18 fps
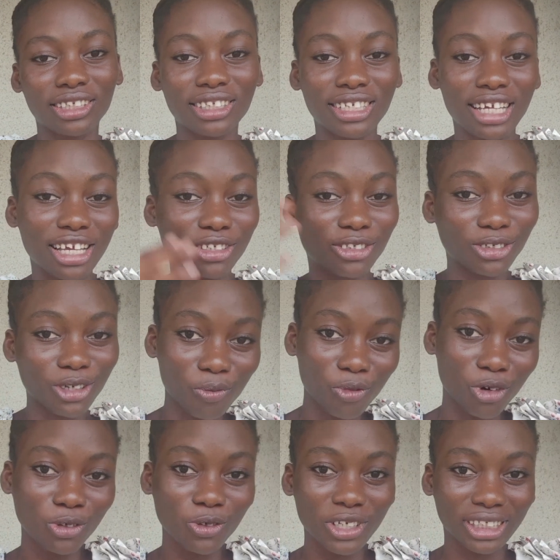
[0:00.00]
there's
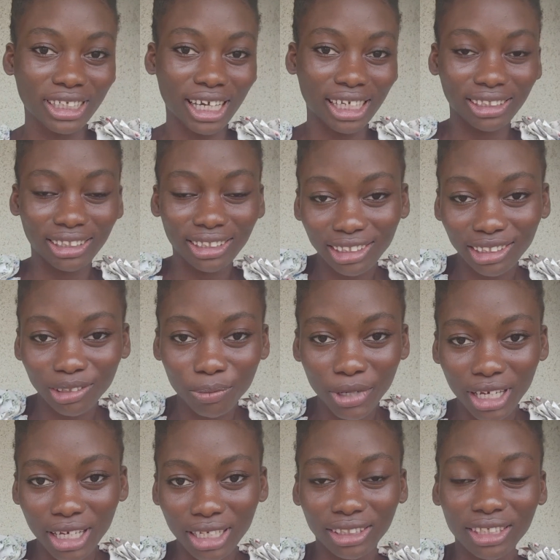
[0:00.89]
someone who is her
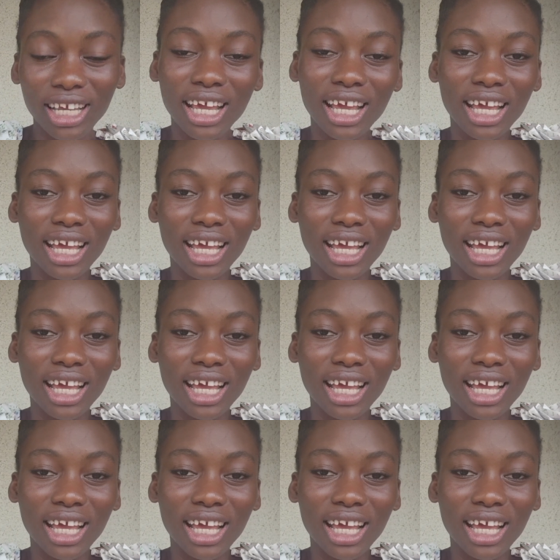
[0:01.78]
seatmate.